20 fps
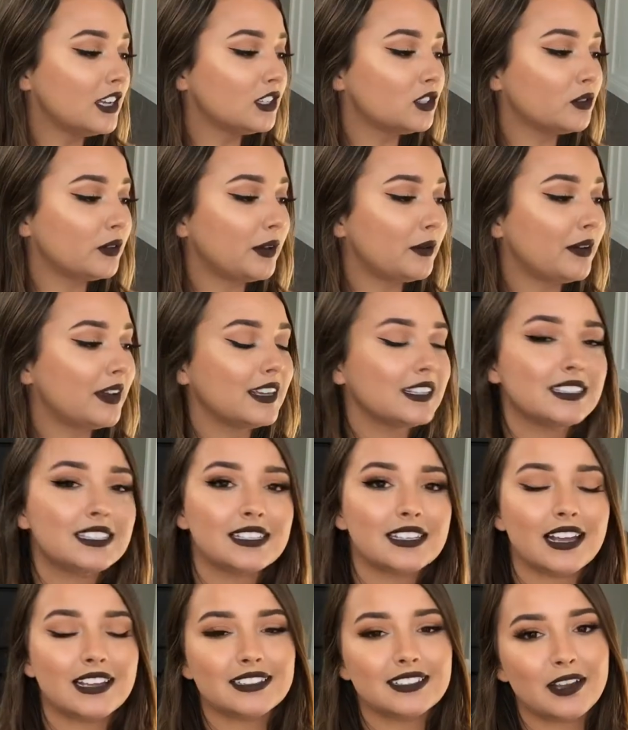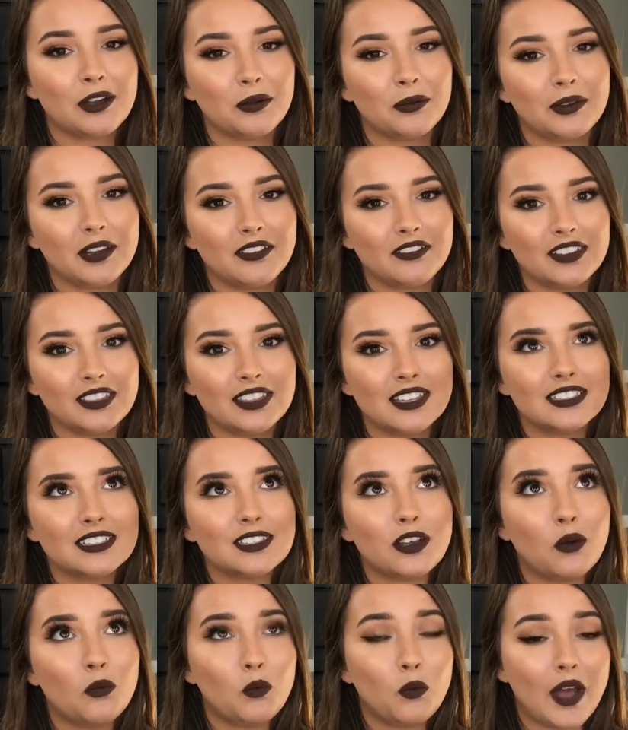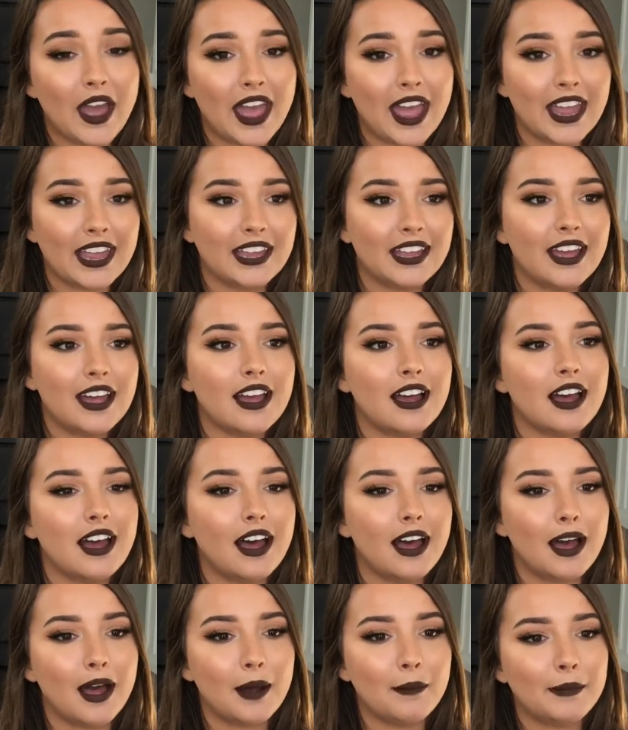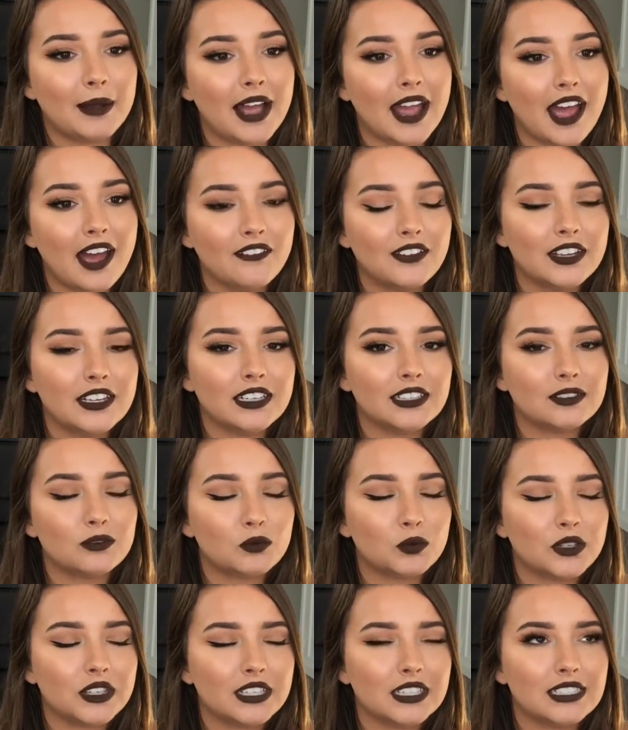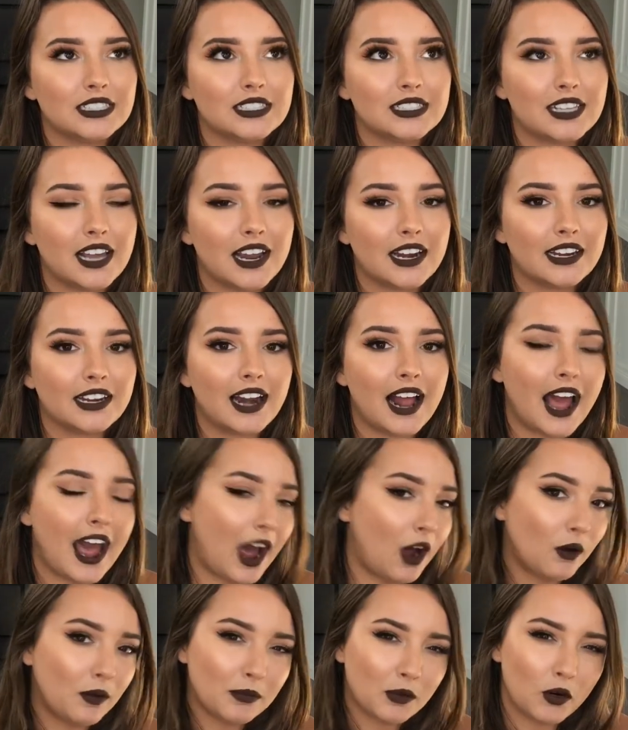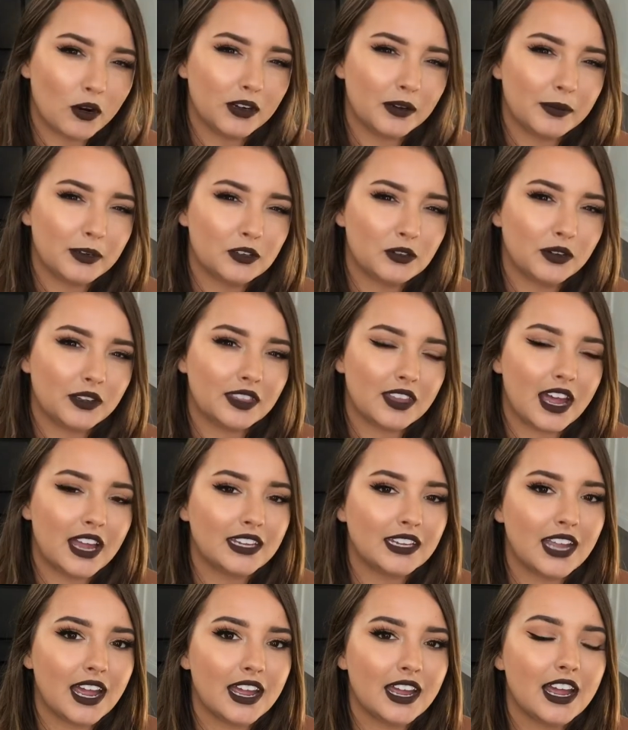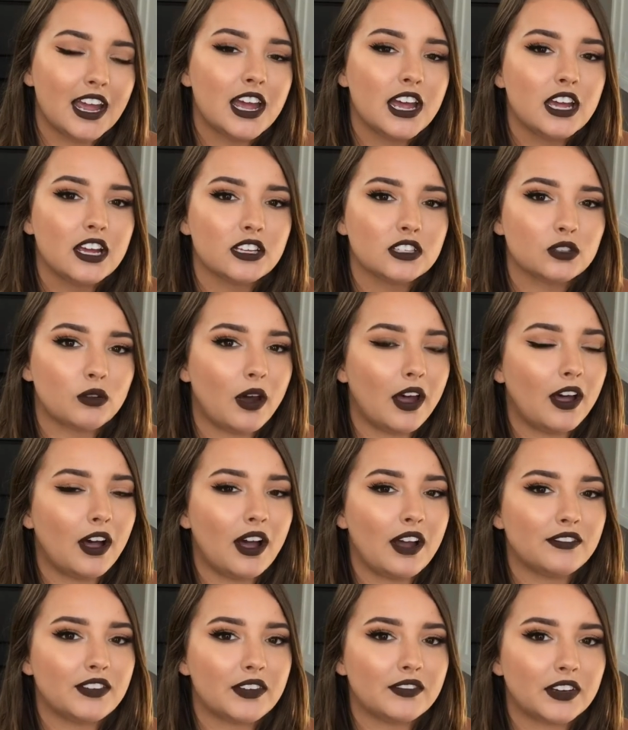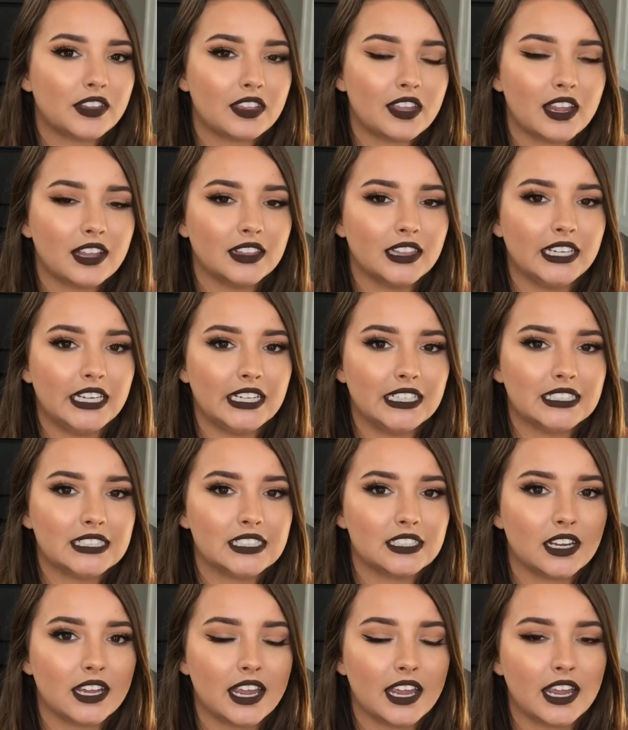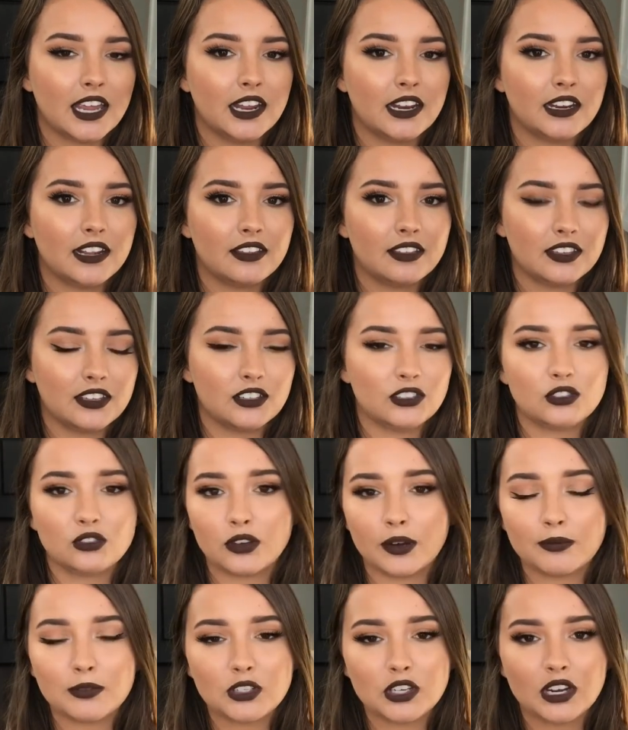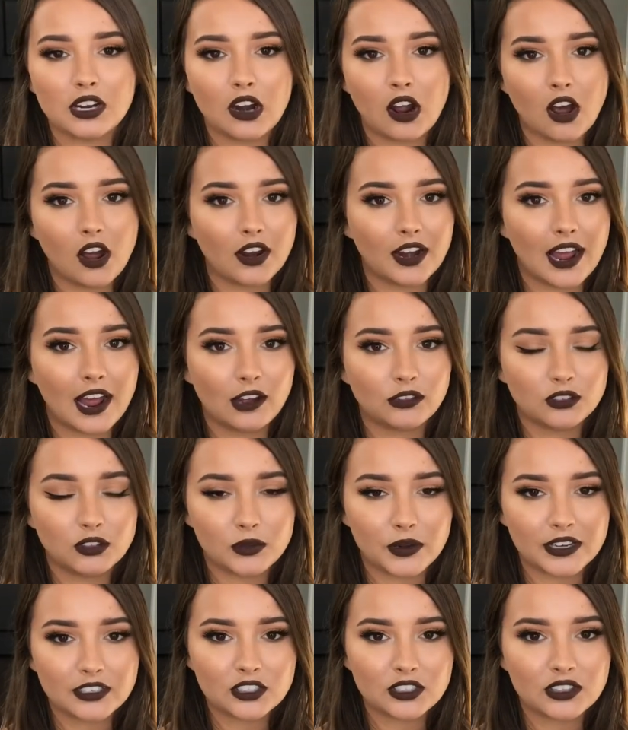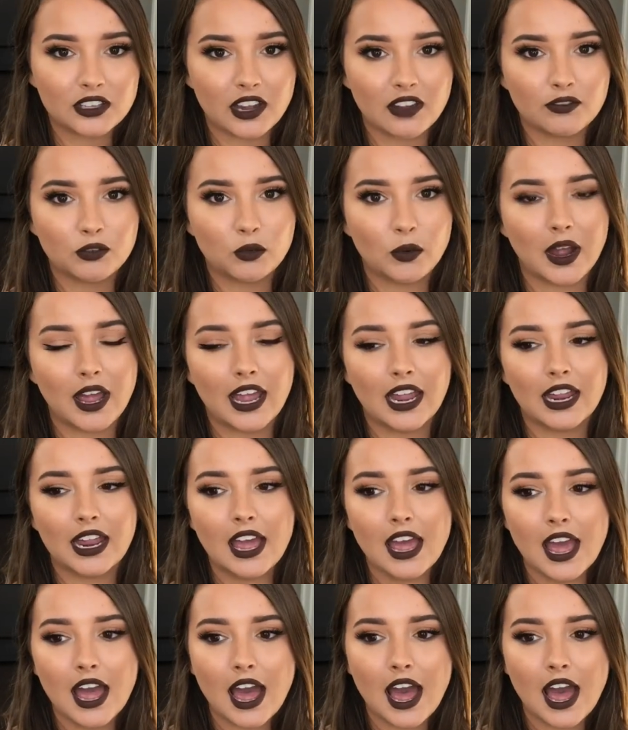So anyways, yes, I'll be giving this away. um, I haven't really decided how I'm going to be doing that yet, so I'll have everything linked in the description on how to enter the giveaway.